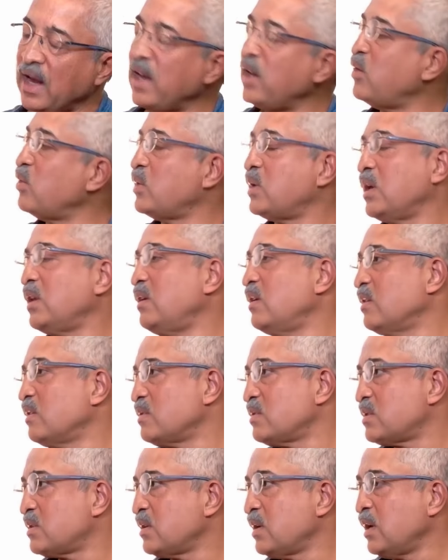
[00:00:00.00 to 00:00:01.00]
8 to 10 years.
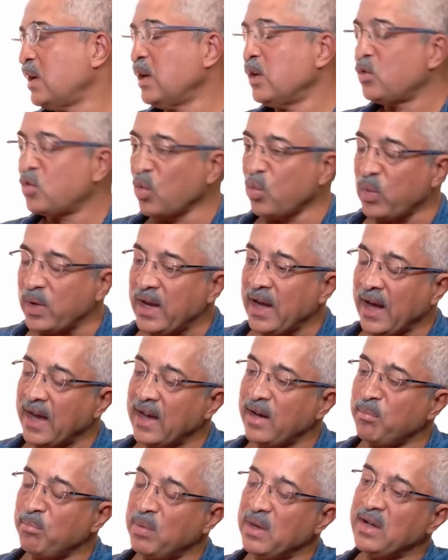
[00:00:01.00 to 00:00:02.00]
So we
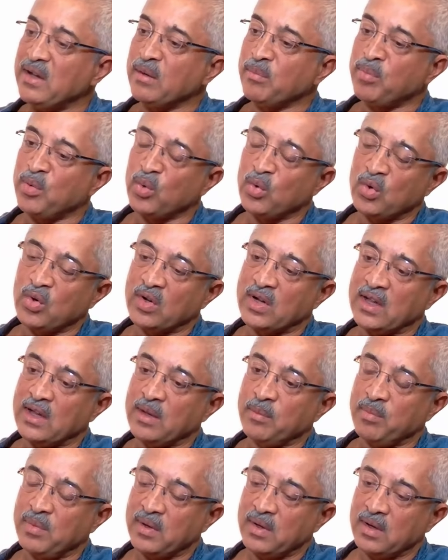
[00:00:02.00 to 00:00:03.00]
had built a
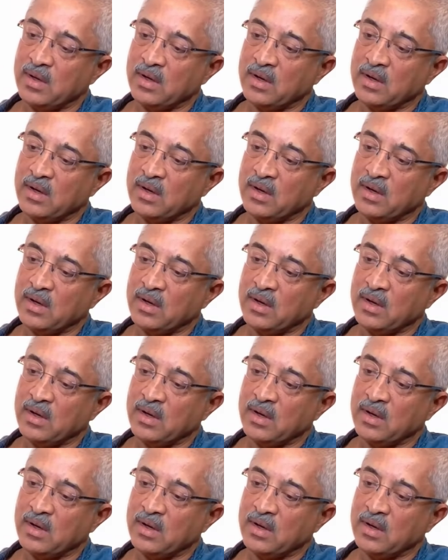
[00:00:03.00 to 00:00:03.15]
prototype,